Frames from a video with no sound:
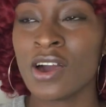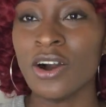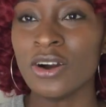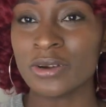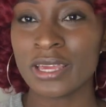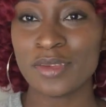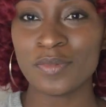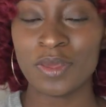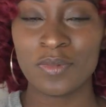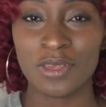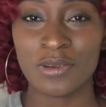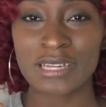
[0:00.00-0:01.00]
Oh, hey,
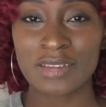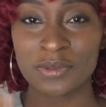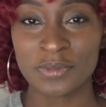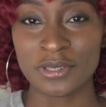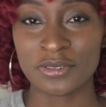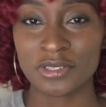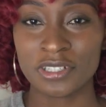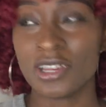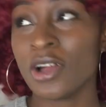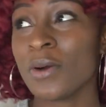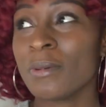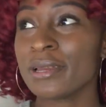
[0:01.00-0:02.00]
baby. What have you been doing?
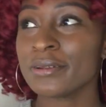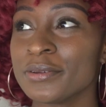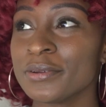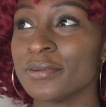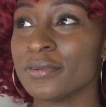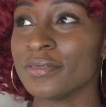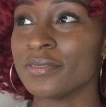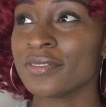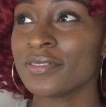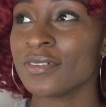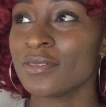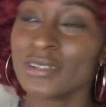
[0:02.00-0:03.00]
Oh, I know.
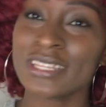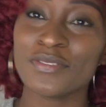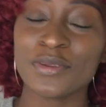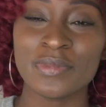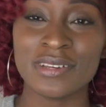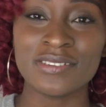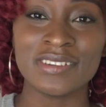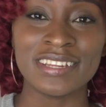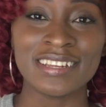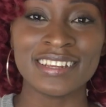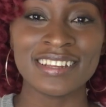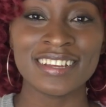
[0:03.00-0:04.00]
What have you been
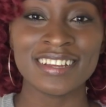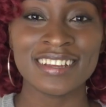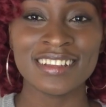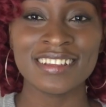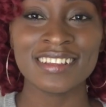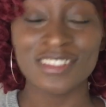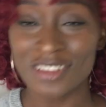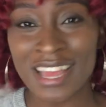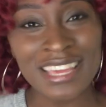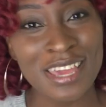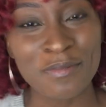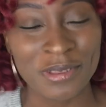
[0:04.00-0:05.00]
doing? You
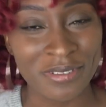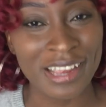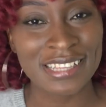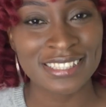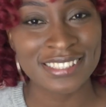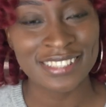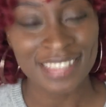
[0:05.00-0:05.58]
can't hear me, right?